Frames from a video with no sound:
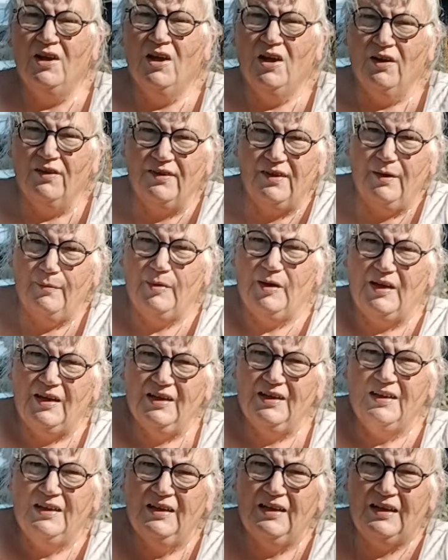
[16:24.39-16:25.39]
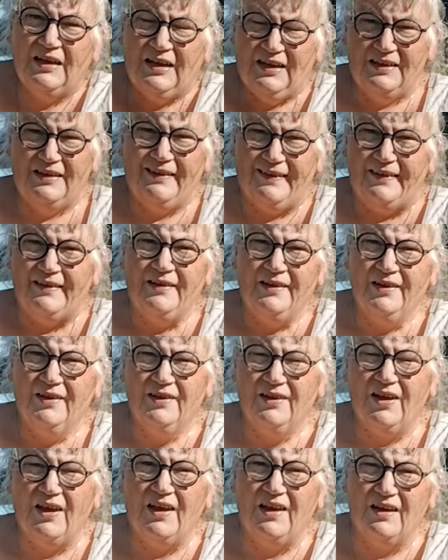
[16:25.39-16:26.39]
I was able to get in and under
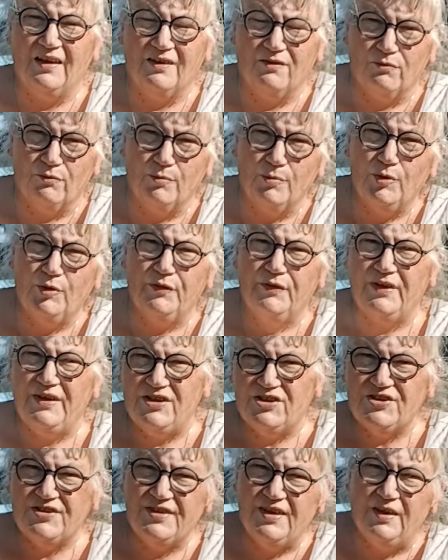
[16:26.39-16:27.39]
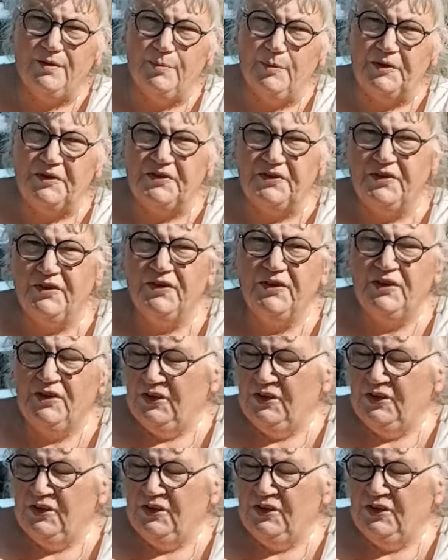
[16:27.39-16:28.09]
and remove each segment.